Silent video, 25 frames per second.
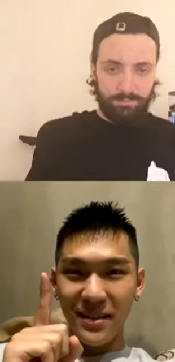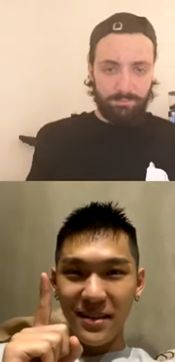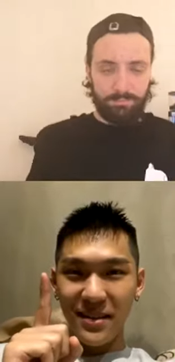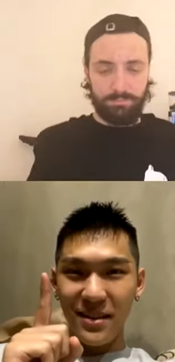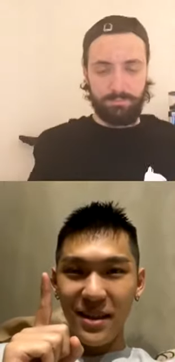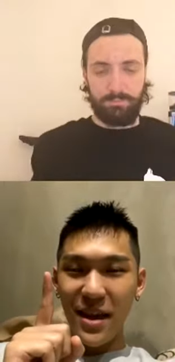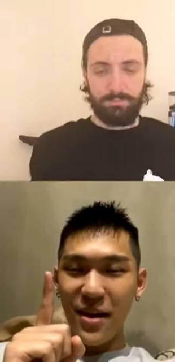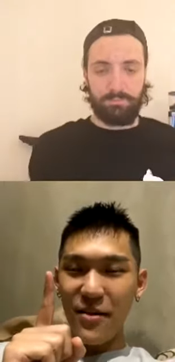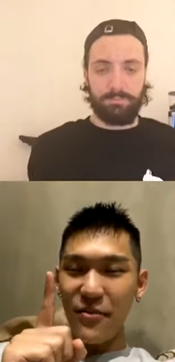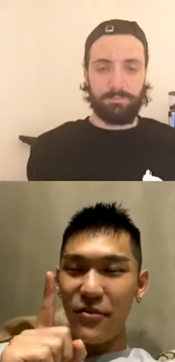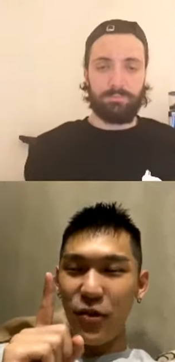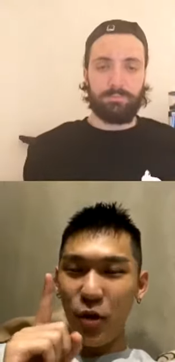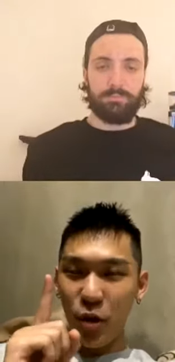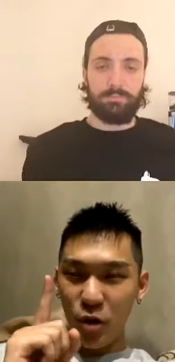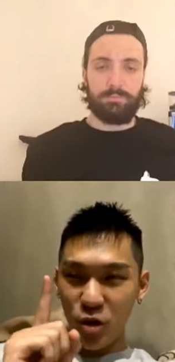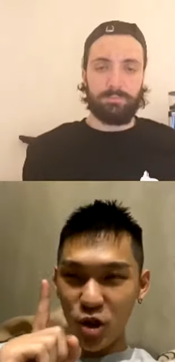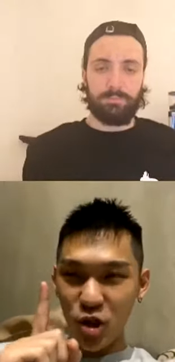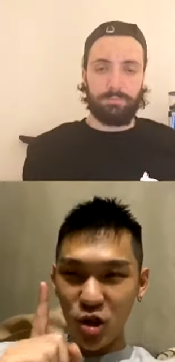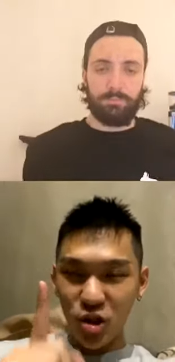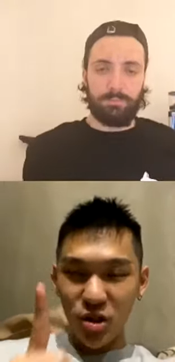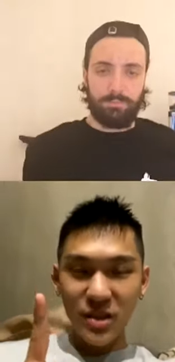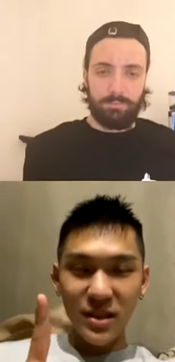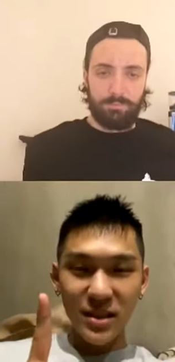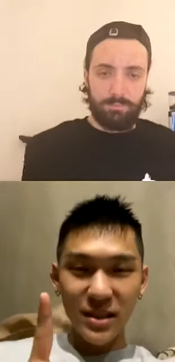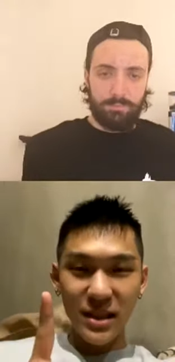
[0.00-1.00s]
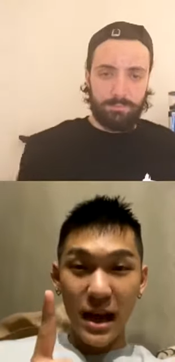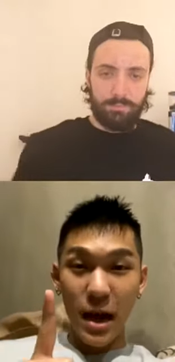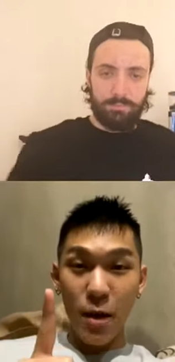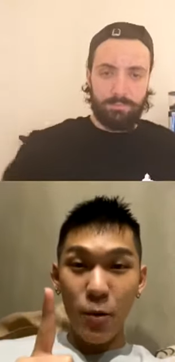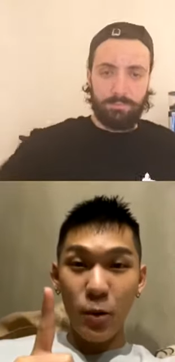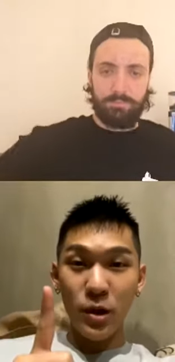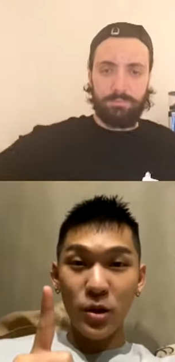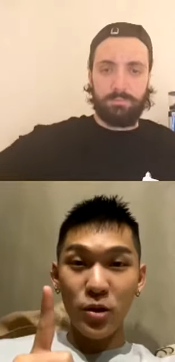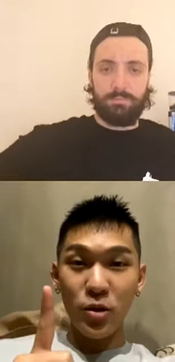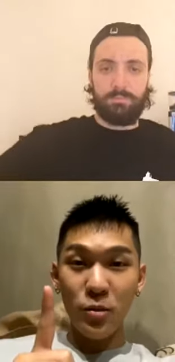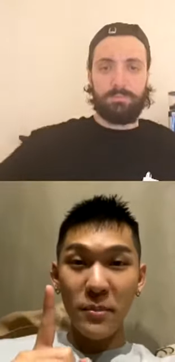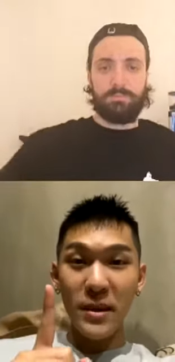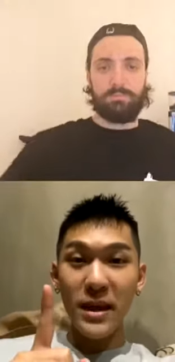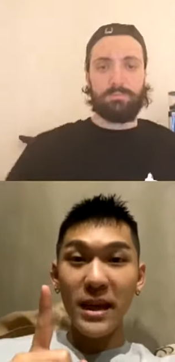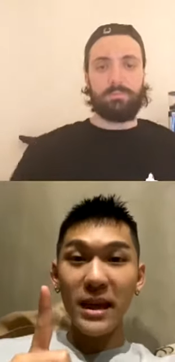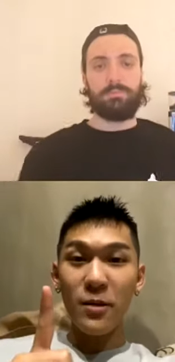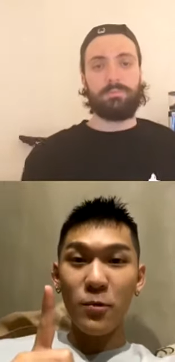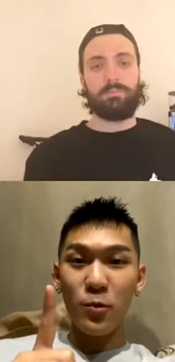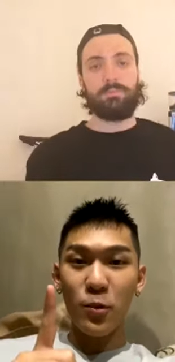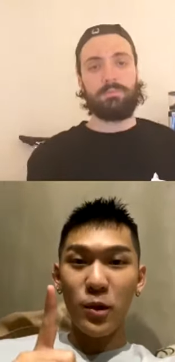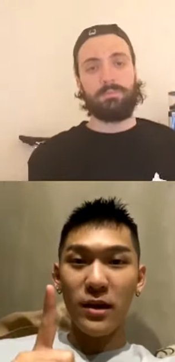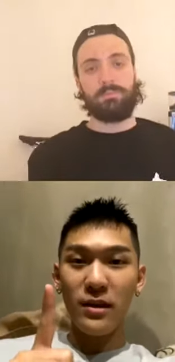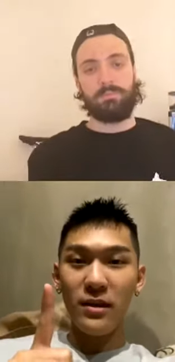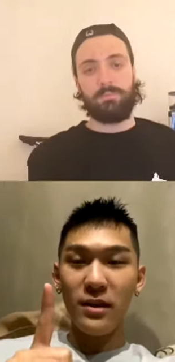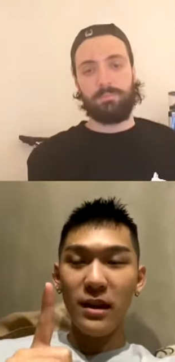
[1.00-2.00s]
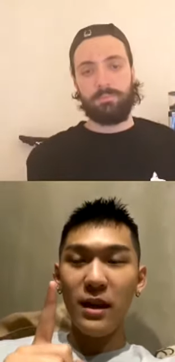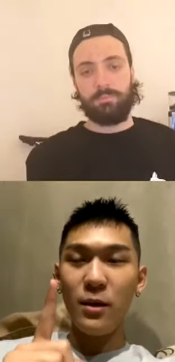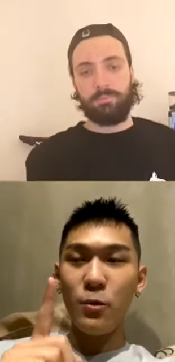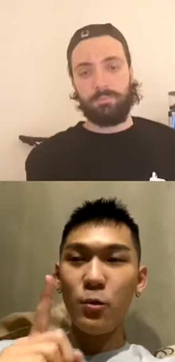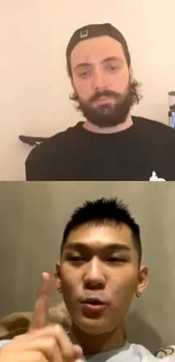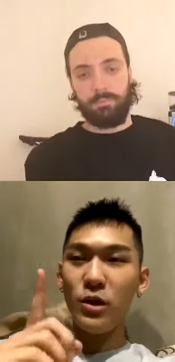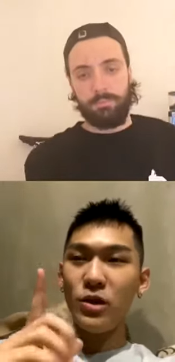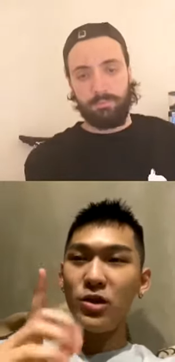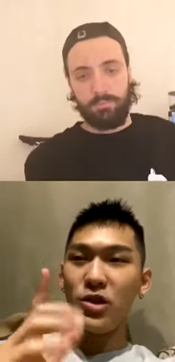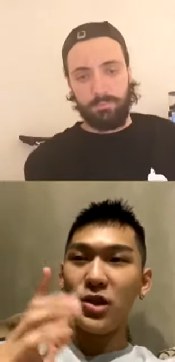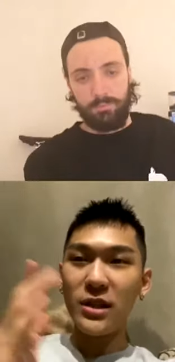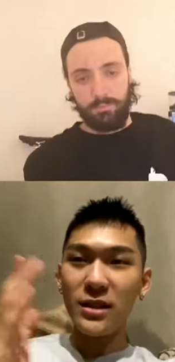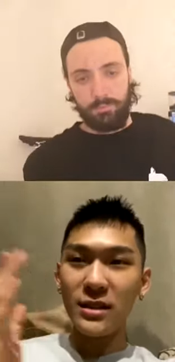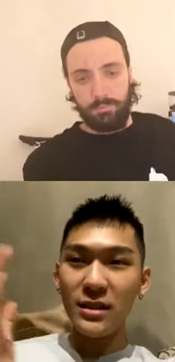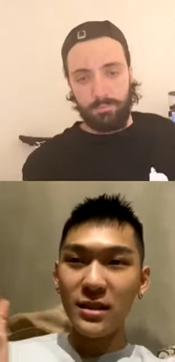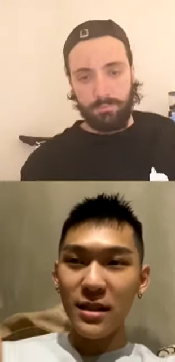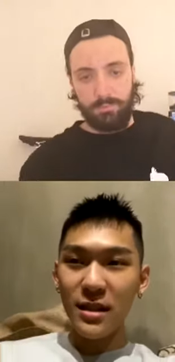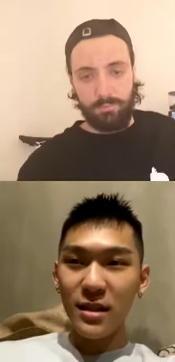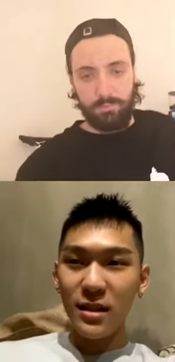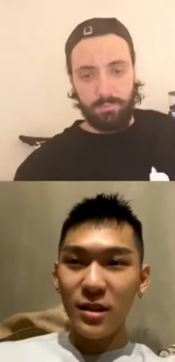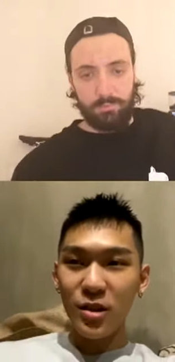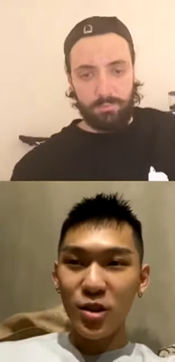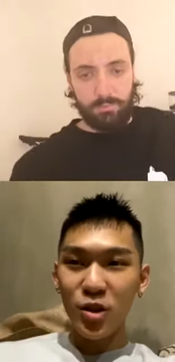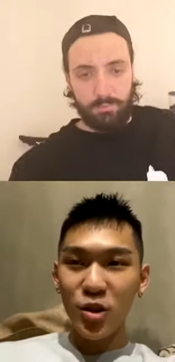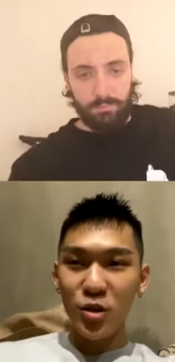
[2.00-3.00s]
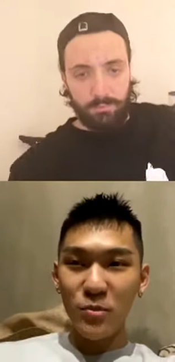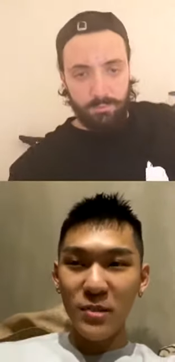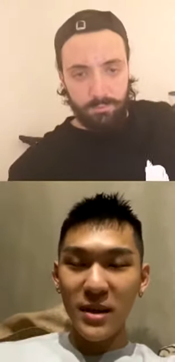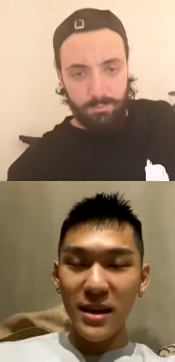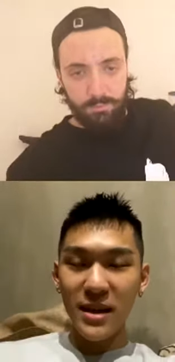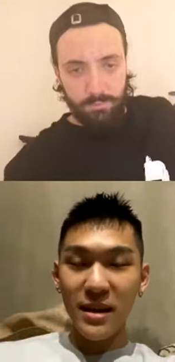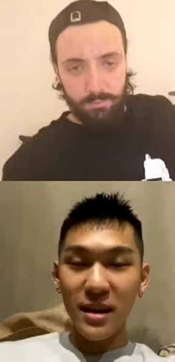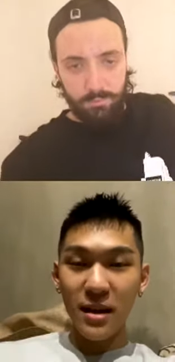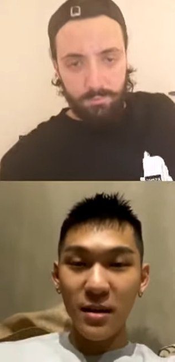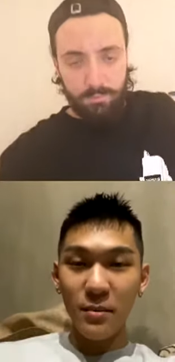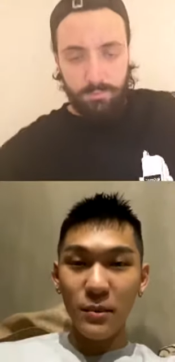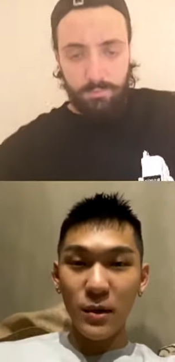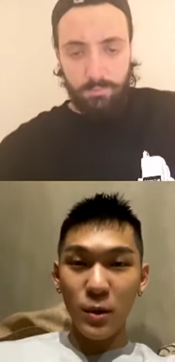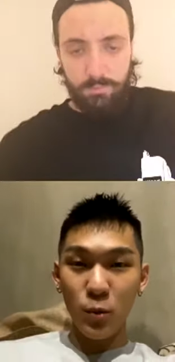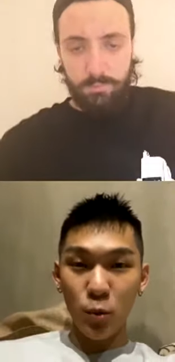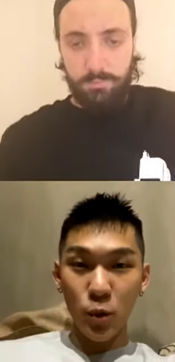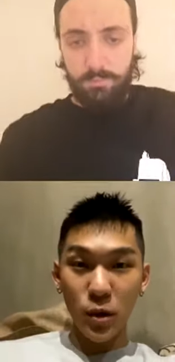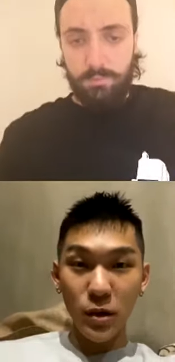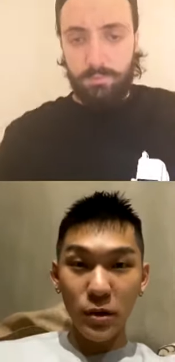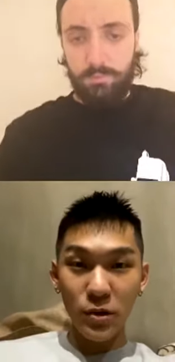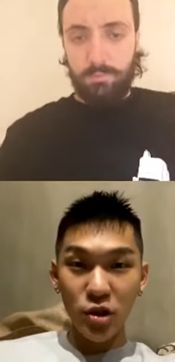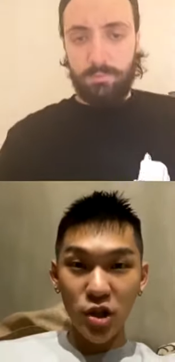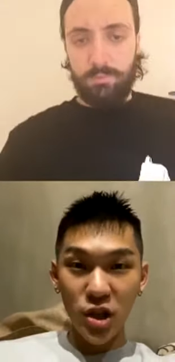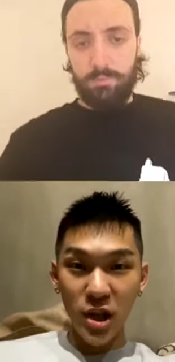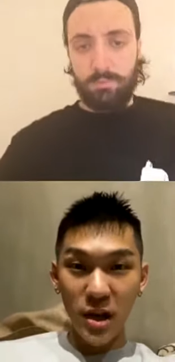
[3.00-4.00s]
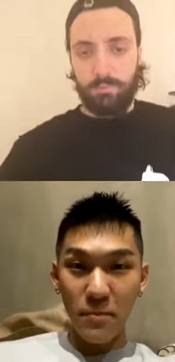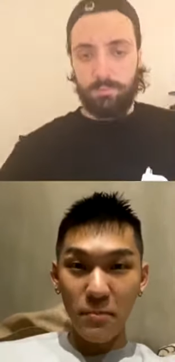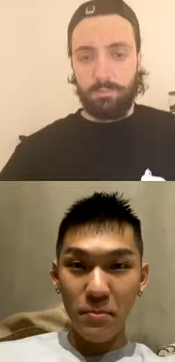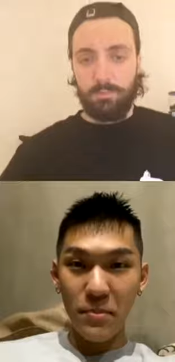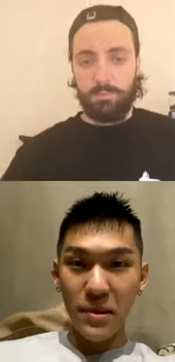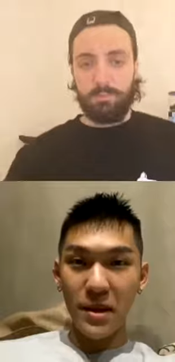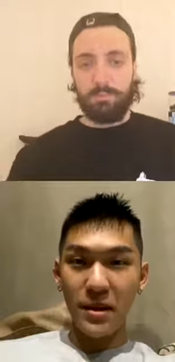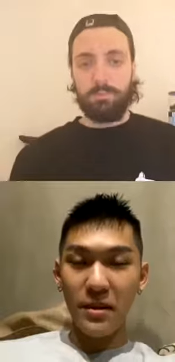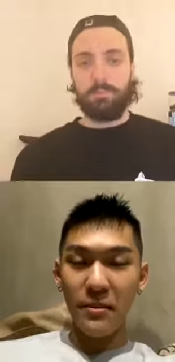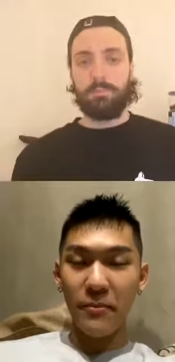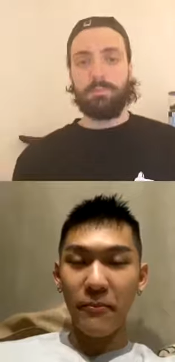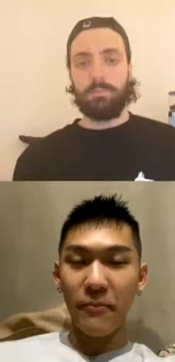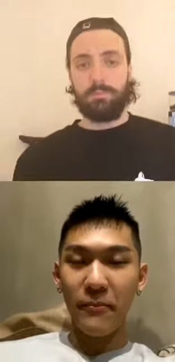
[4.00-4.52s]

Speaker 1: that for sure I want to make it one day, which is to become the world champion.